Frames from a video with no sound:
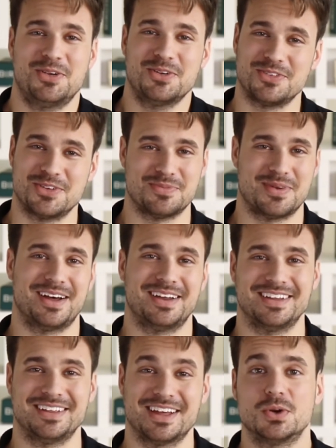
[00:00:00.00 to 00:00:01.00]
out of your
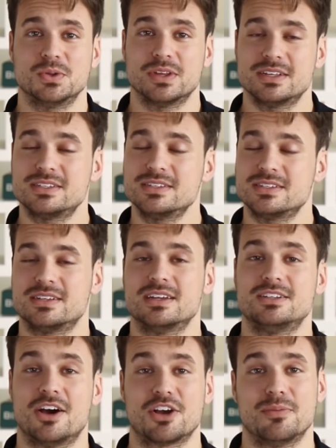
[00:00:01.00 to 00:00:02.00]
body. So let's
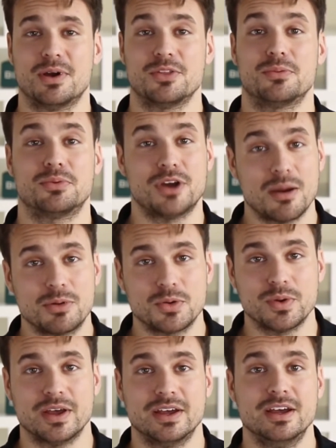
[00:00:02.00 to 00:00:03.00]
instead talk about the
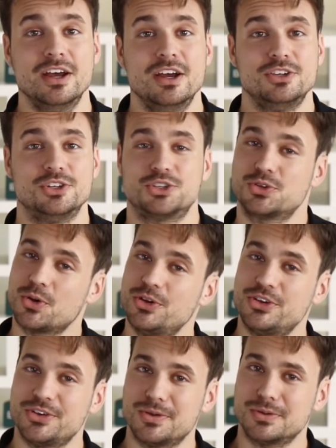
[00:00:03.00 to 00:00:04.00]
proper way to
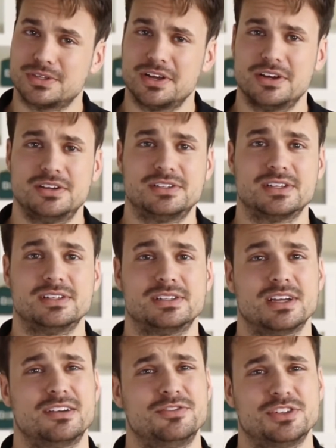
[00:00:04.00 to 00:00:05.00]
shorten your nose hairs
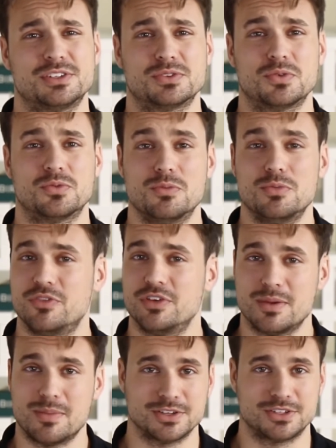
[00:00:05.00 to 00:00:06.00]
instead of just
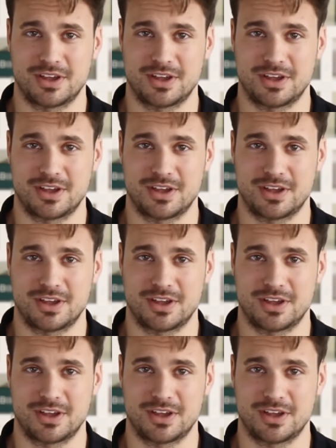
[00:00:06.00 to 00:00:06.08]
removing them